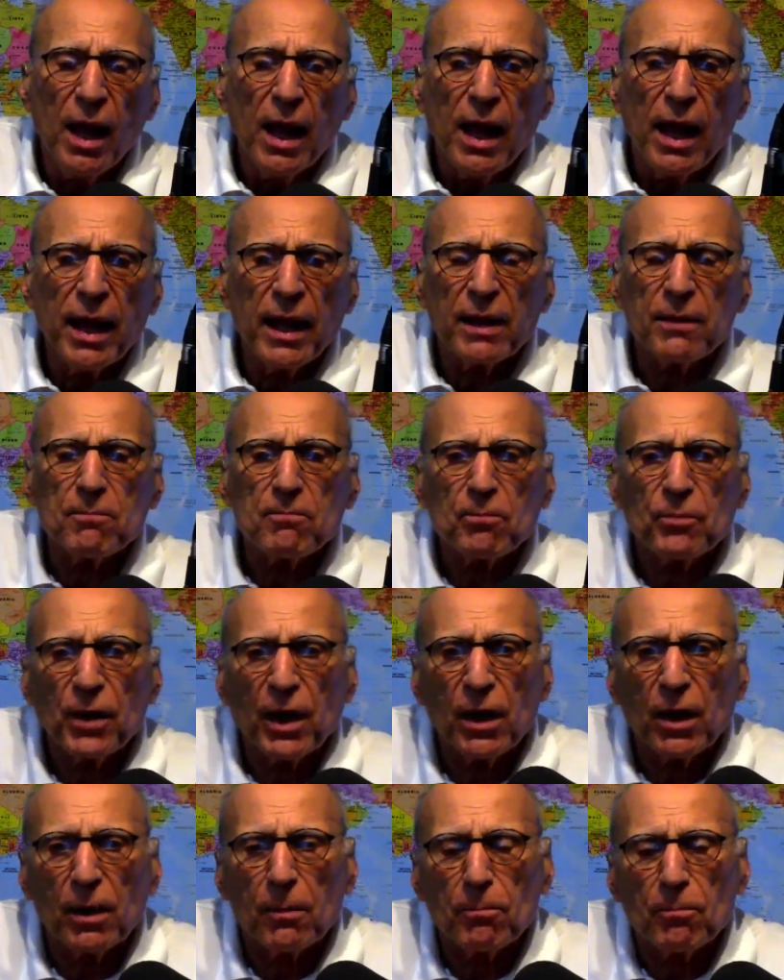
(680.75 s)
And
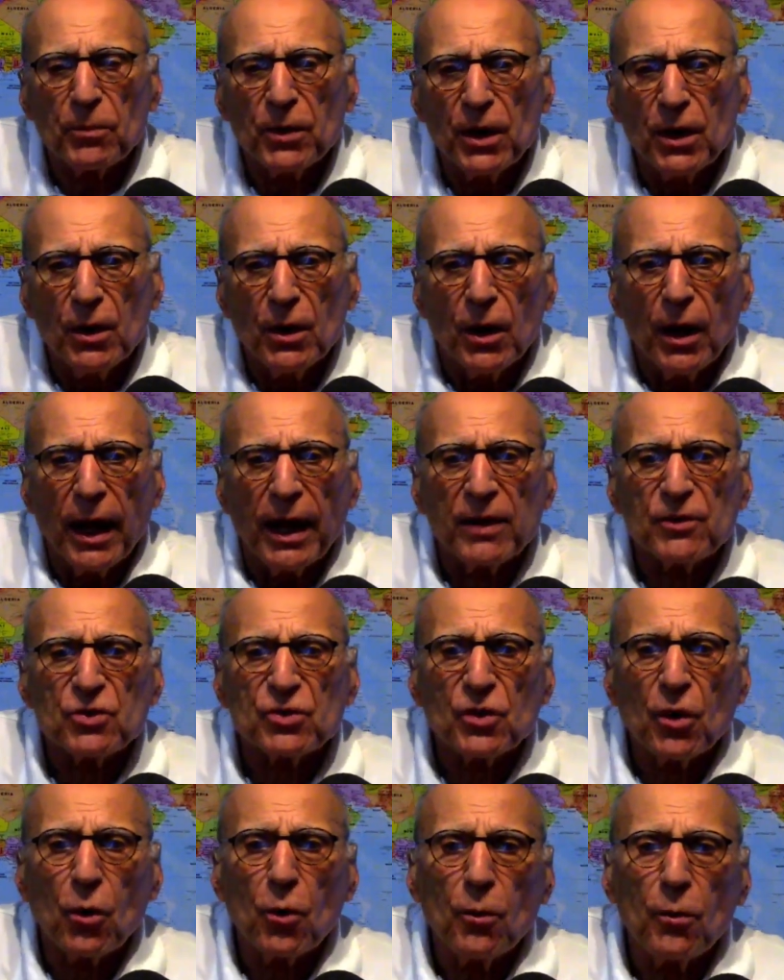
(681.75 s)

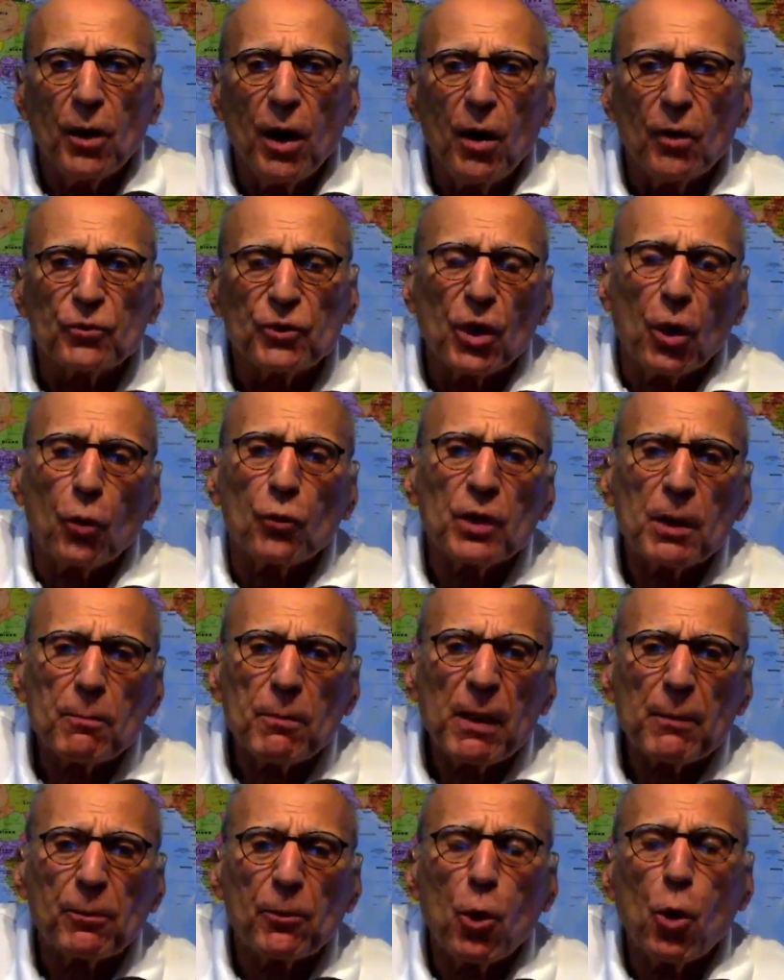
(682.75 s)
so the only
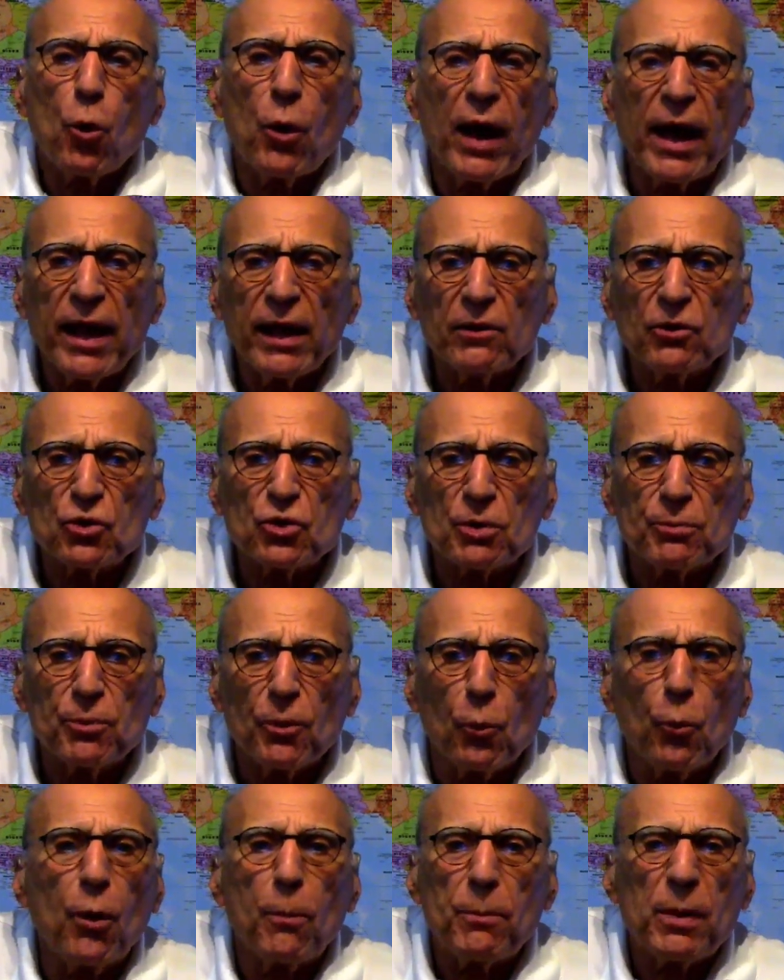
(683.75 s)
people who were
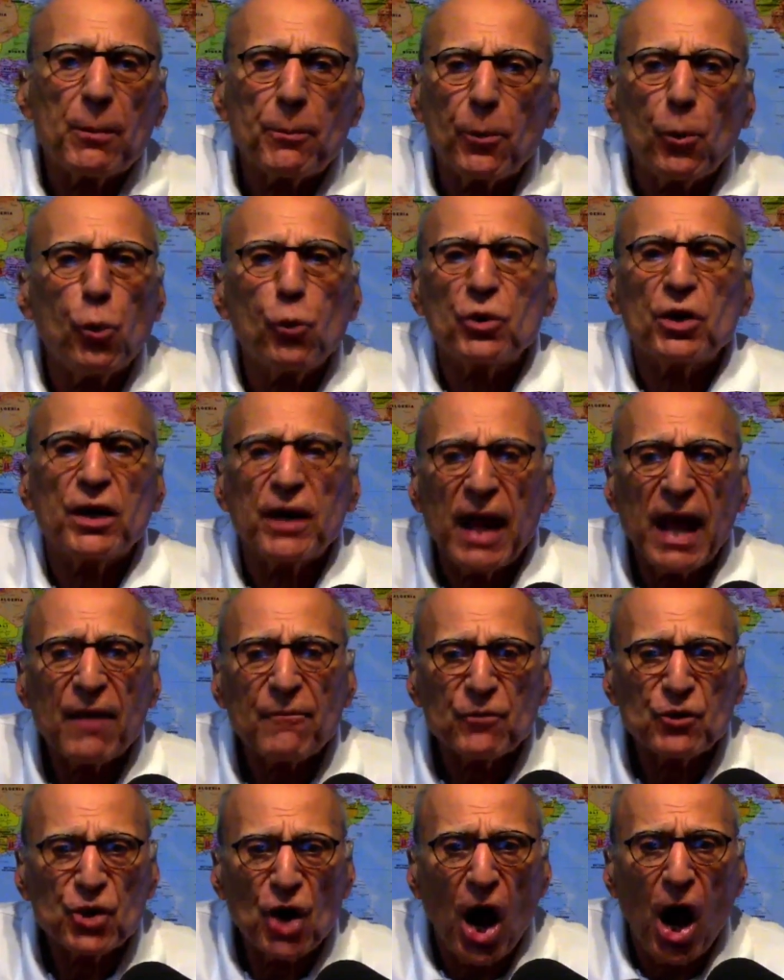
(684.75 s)
eligible were people who didn't
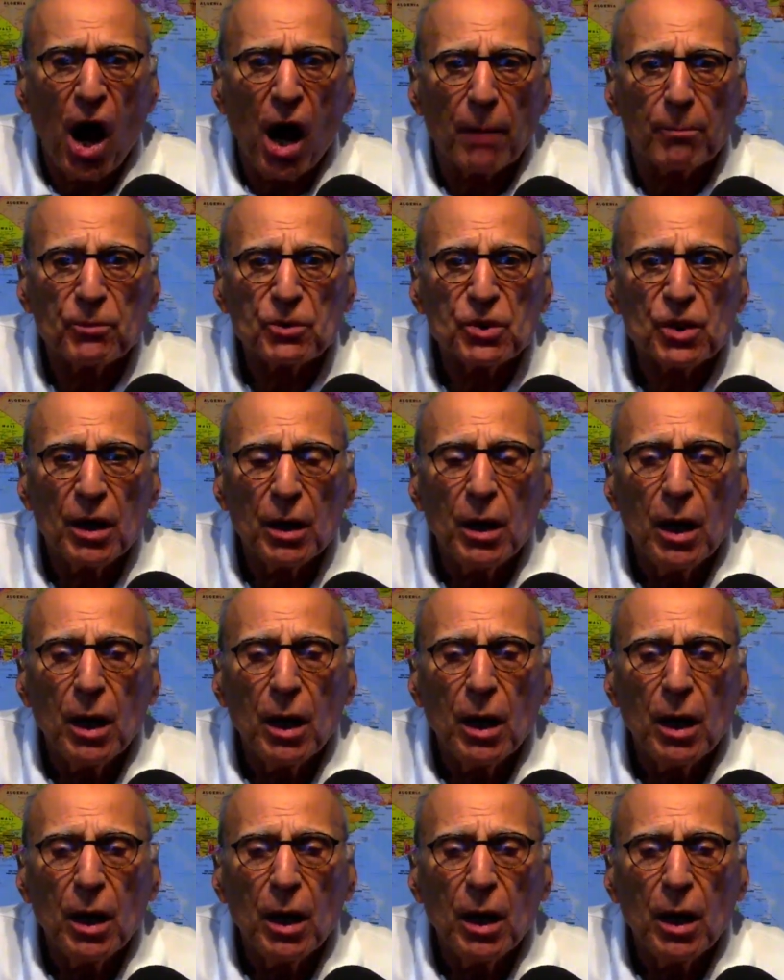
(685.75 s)
have jobs.